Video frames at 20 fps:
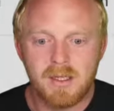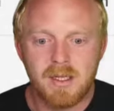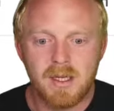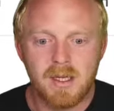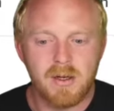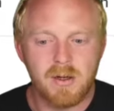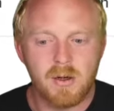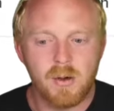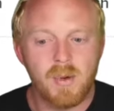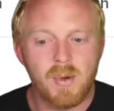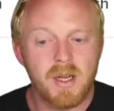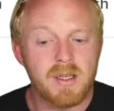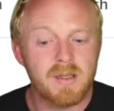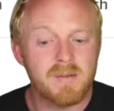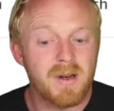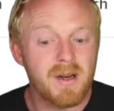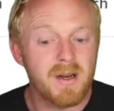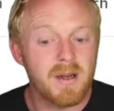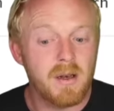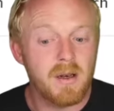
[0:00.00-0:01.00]
and don't mind
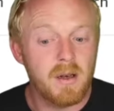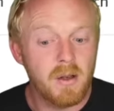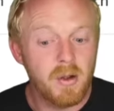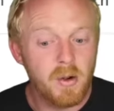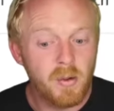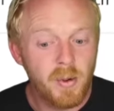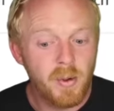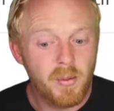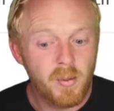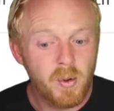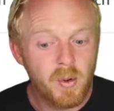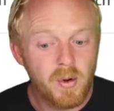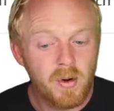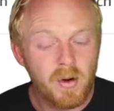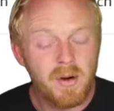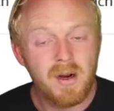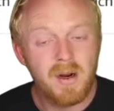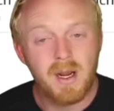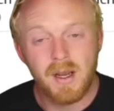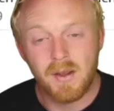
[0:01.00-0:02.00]
spending a little bit
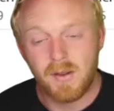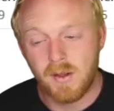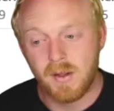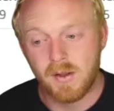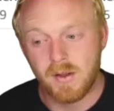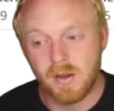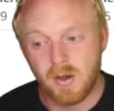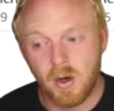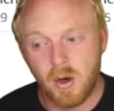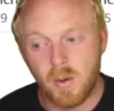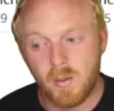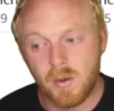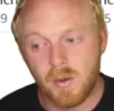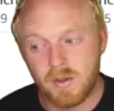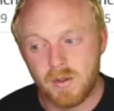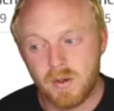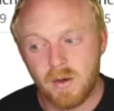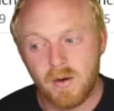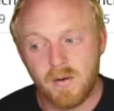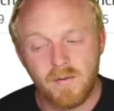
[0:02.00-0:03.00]
more, I think the
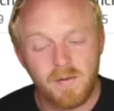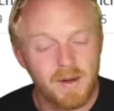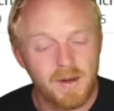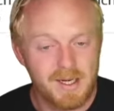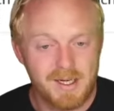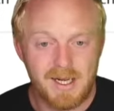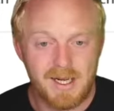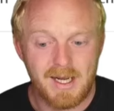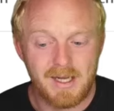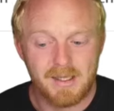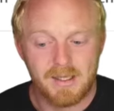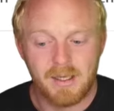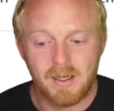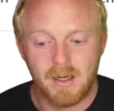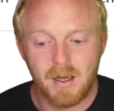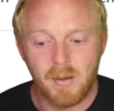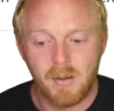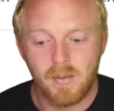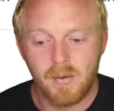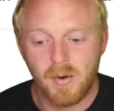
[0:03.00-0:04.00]
Cobras are a fantastic
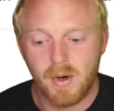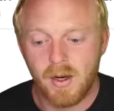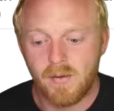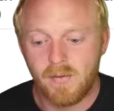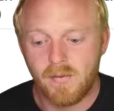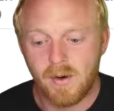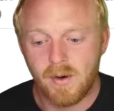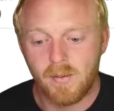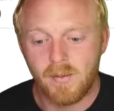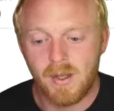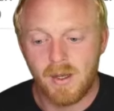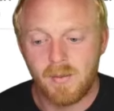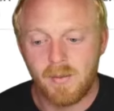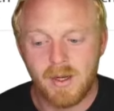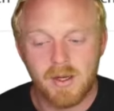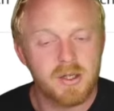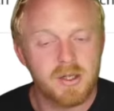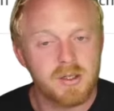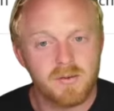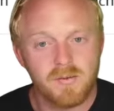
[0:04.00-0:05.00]
upgrade from them.
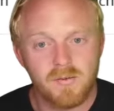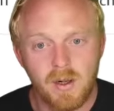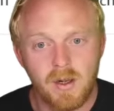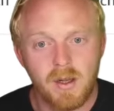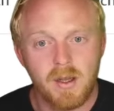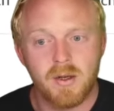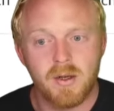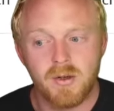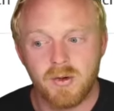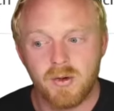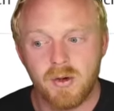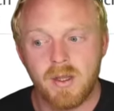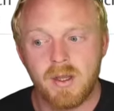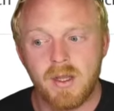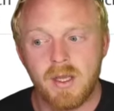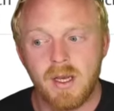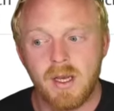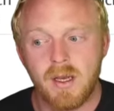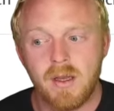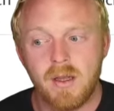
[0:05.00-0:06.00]
I just really enjoy
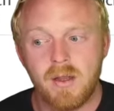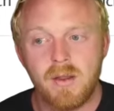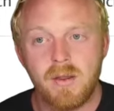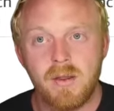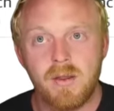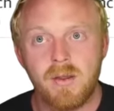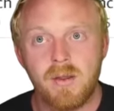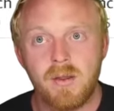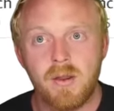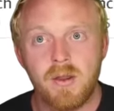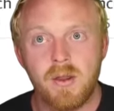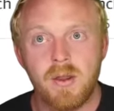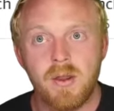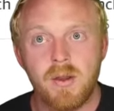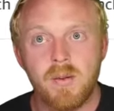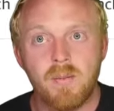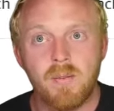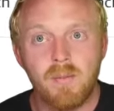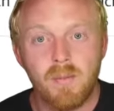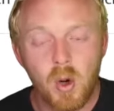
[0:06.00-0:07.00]
the
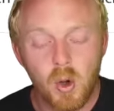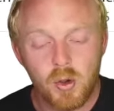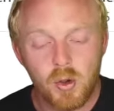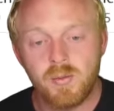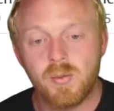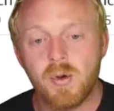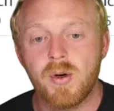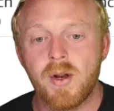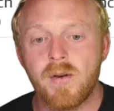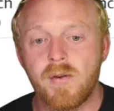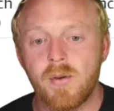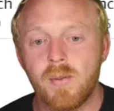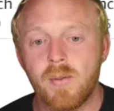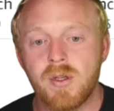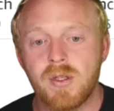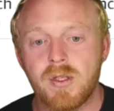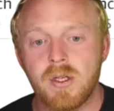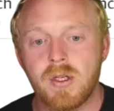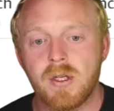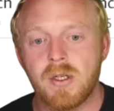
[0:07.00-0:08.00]
multiple different
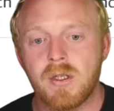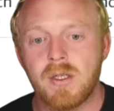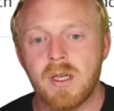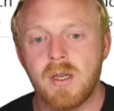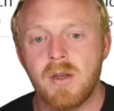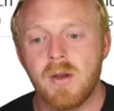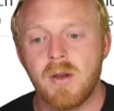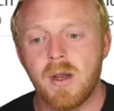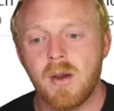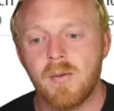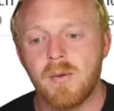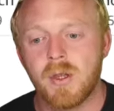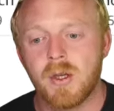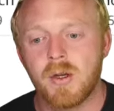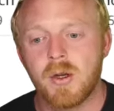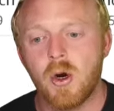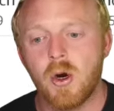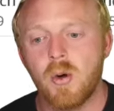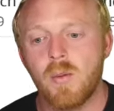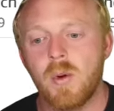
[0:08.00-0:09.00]
positions that you get with the
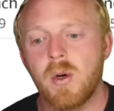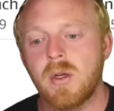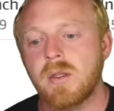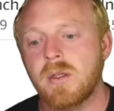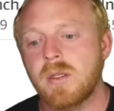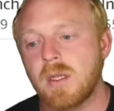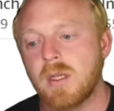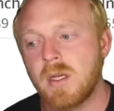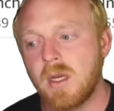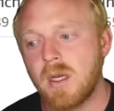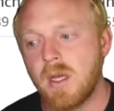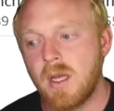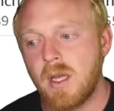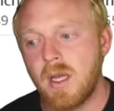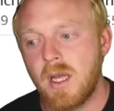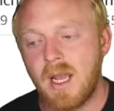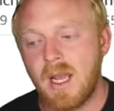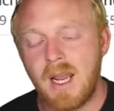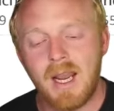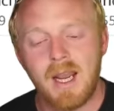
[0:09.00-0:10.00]
Cobras,
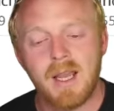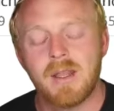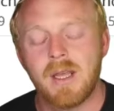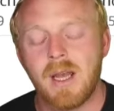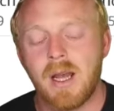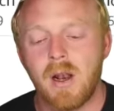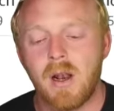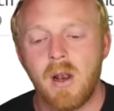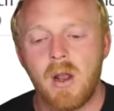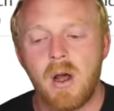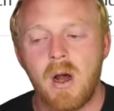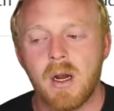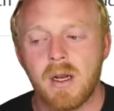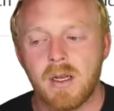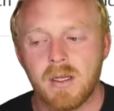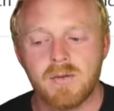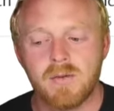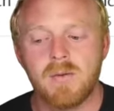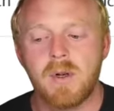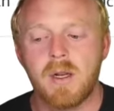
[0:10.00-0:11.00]
and that
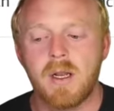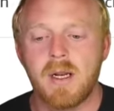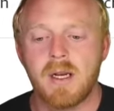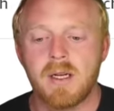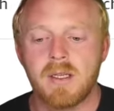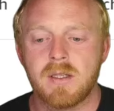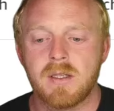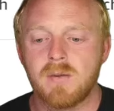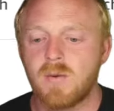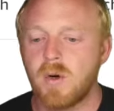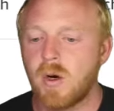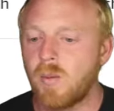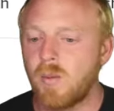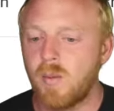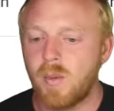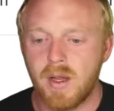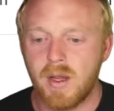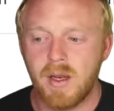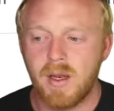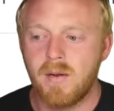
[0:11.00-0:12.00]
lock is really nice as well.
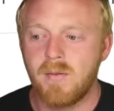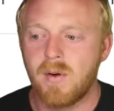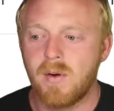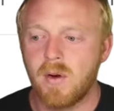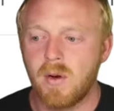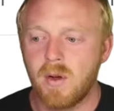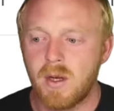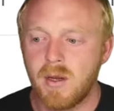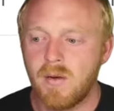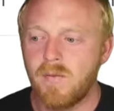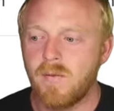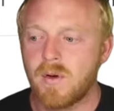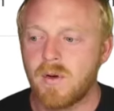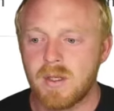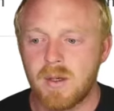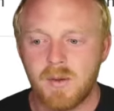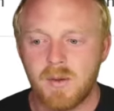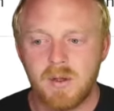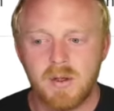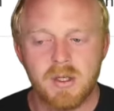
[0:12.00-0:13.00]
But if you're looking for
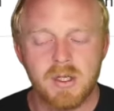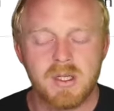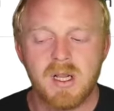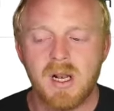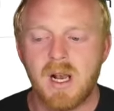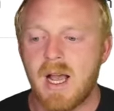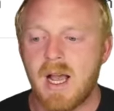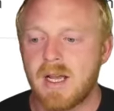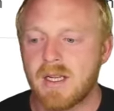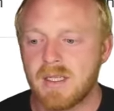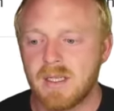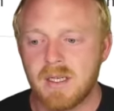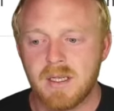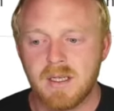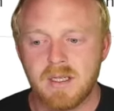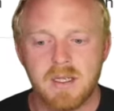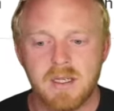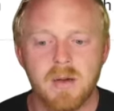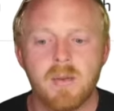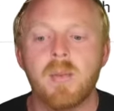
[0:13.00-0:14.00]
something just classic,
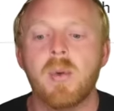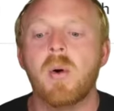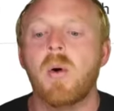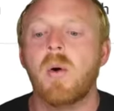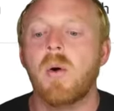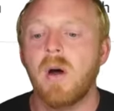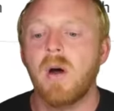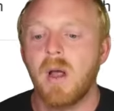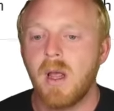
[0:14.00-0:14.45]
simple,